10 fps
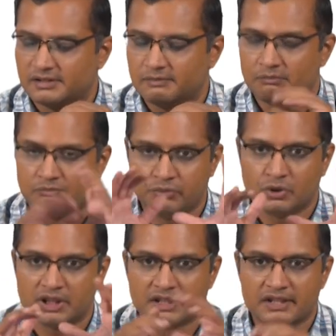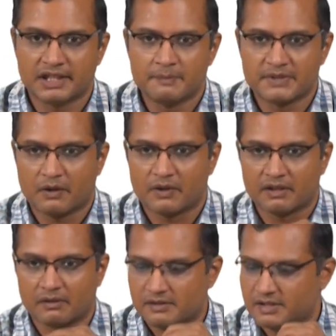both under Gibbs canonical
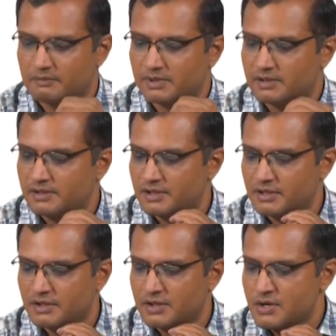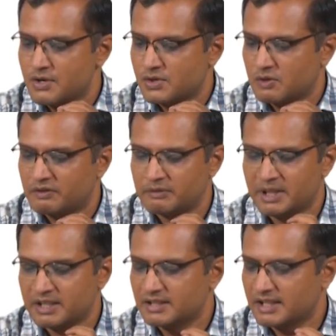ensemble. So, when we meet
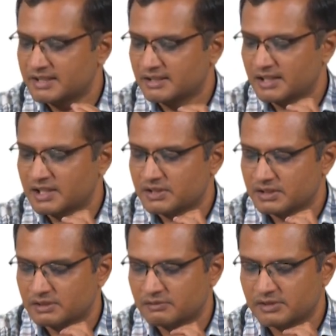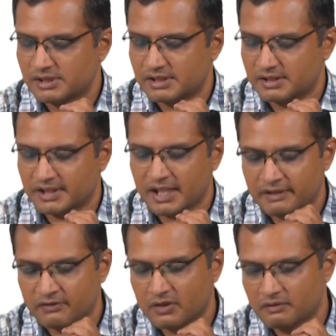in the next class, we will carry
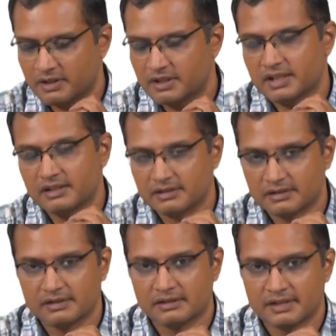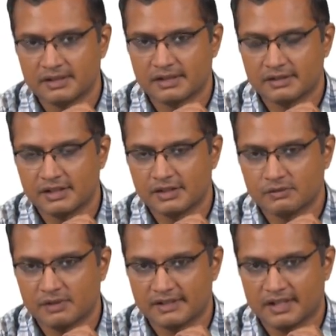forward and discuss these two
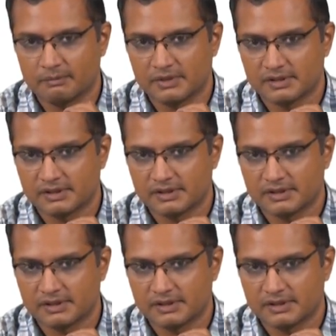examples.